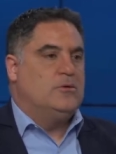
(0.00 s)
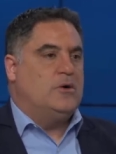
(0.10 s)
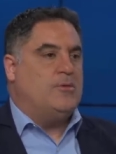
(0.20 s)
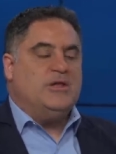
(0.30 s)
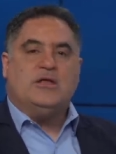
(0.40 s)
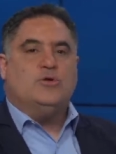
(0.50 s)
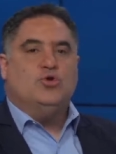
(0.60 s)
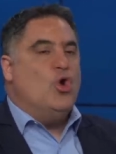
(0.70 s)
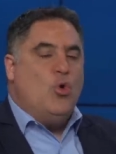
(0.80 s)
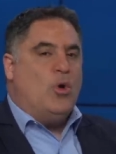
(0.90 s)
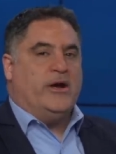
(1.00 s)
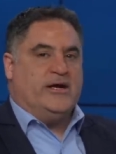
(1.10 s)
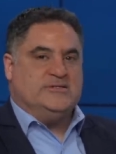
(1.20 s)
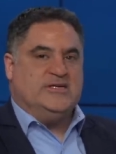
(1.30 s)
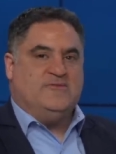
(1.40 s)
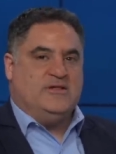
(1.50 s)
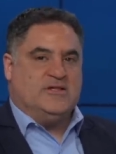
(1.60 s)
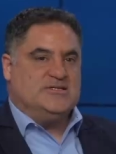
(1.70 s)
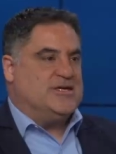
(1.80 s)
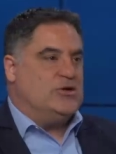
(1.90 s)
I mean, no one on TV
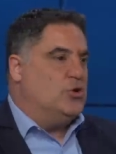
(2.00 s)
thinks that.